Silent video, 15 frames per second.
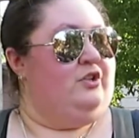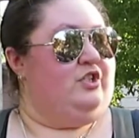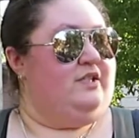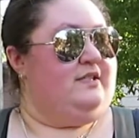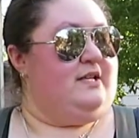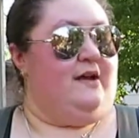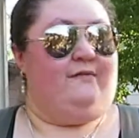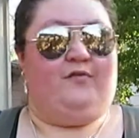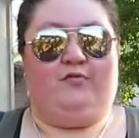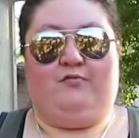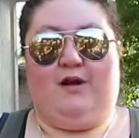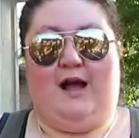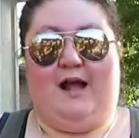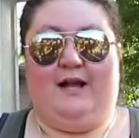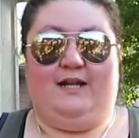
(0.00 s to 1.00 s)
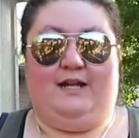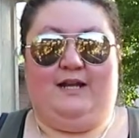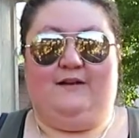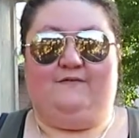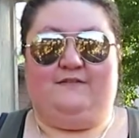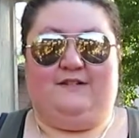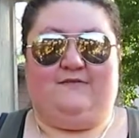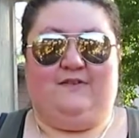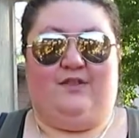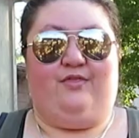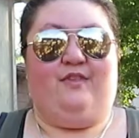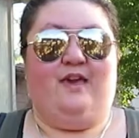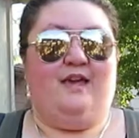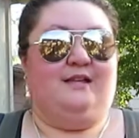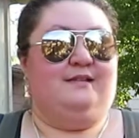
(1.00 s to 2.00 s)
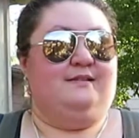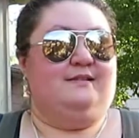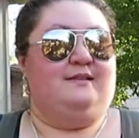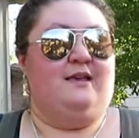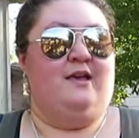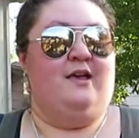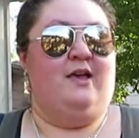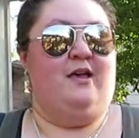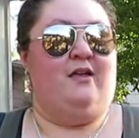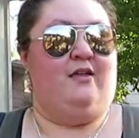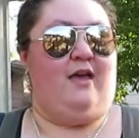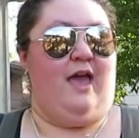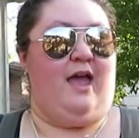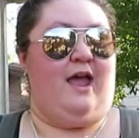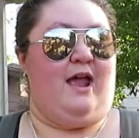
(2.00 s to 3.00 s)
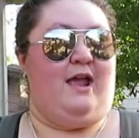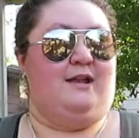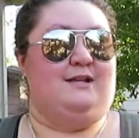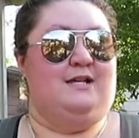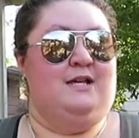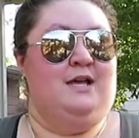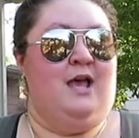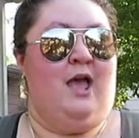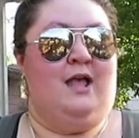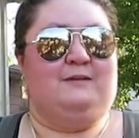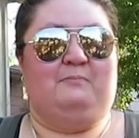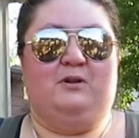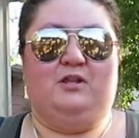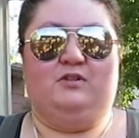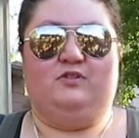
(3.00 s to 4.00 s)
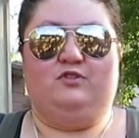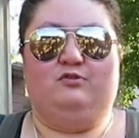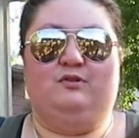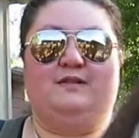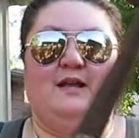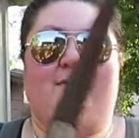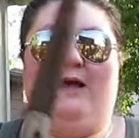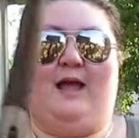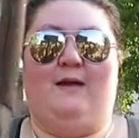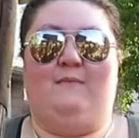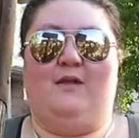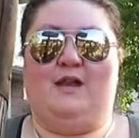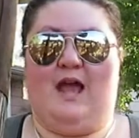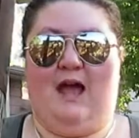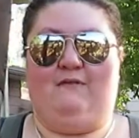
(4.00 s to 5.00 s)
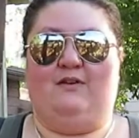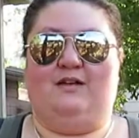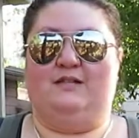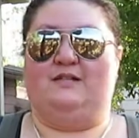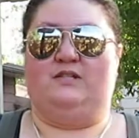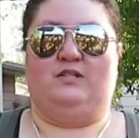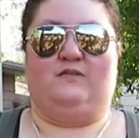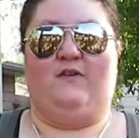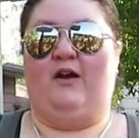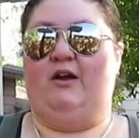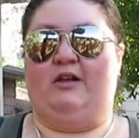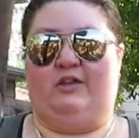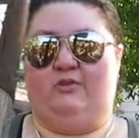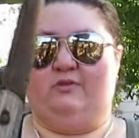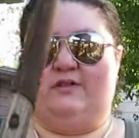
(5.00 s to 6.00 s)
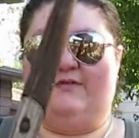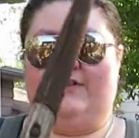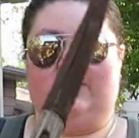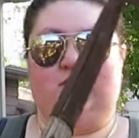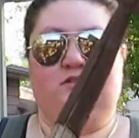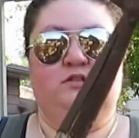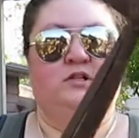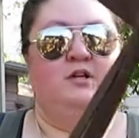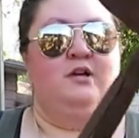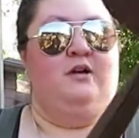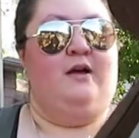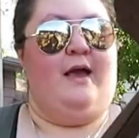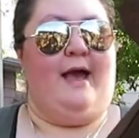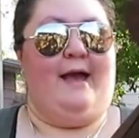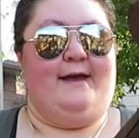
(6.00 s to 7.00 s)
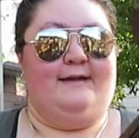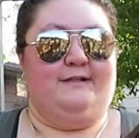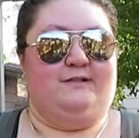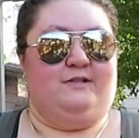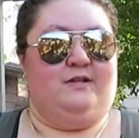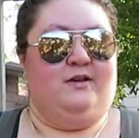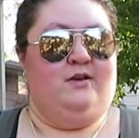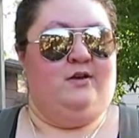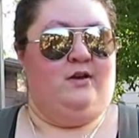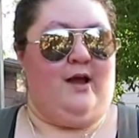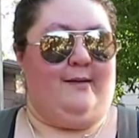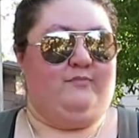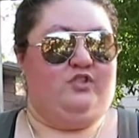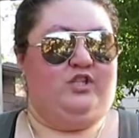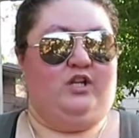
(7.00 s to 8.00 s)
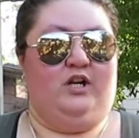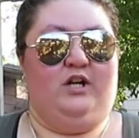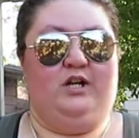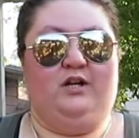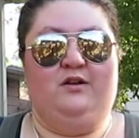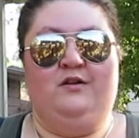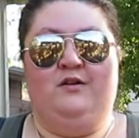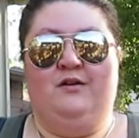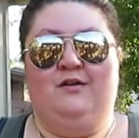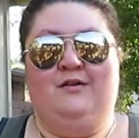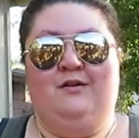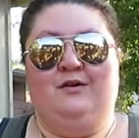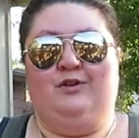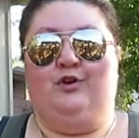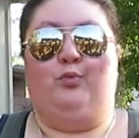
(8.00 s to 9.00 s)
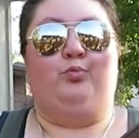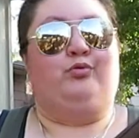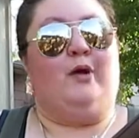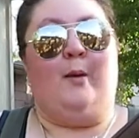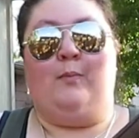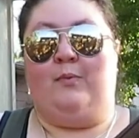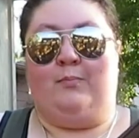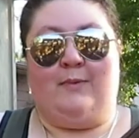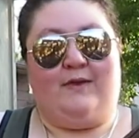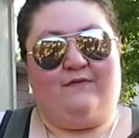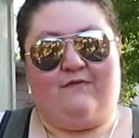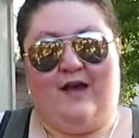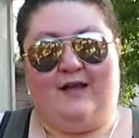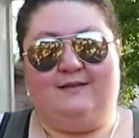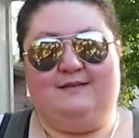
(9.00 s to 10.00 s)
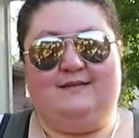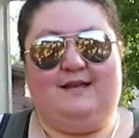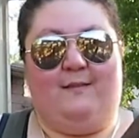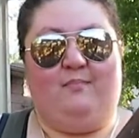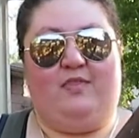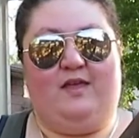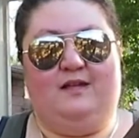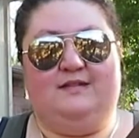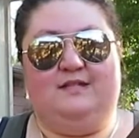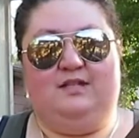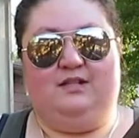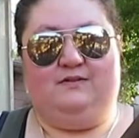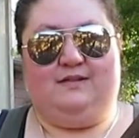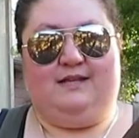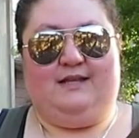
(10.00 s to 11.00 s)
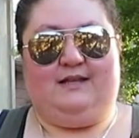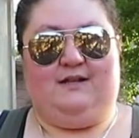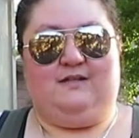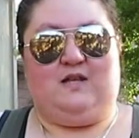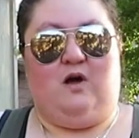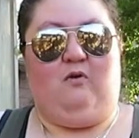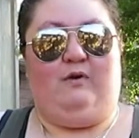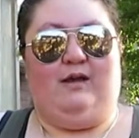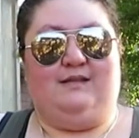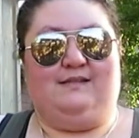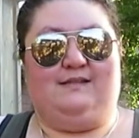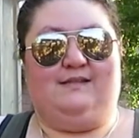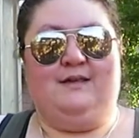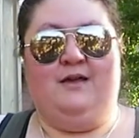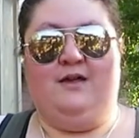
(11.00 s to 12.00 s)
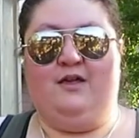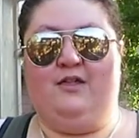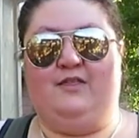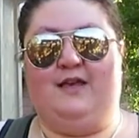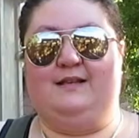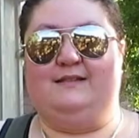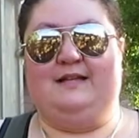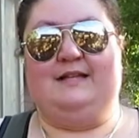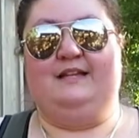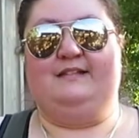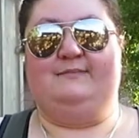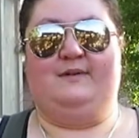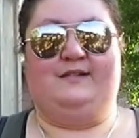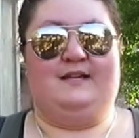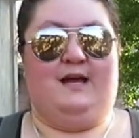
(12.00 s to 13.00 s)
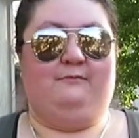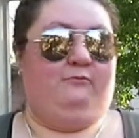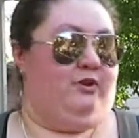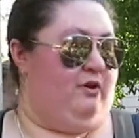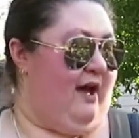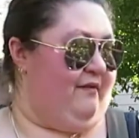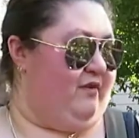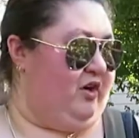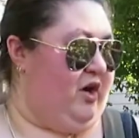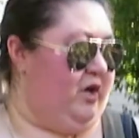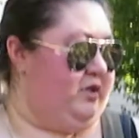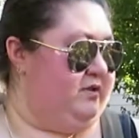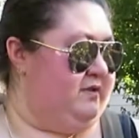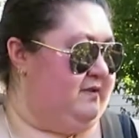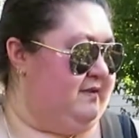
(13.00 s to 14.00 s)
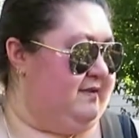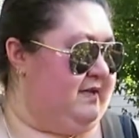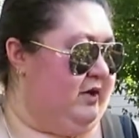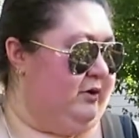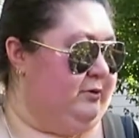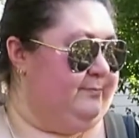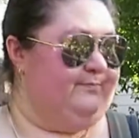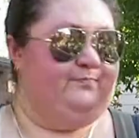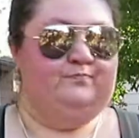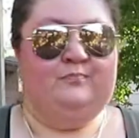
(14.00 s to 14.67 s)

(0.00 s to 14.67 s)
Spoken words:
Just a variety of different things. And it's one of those tools I recommend having. It's just very useful, and I'm sure you'll probably find something to use it. There's always things that need to be done when you have a garden, so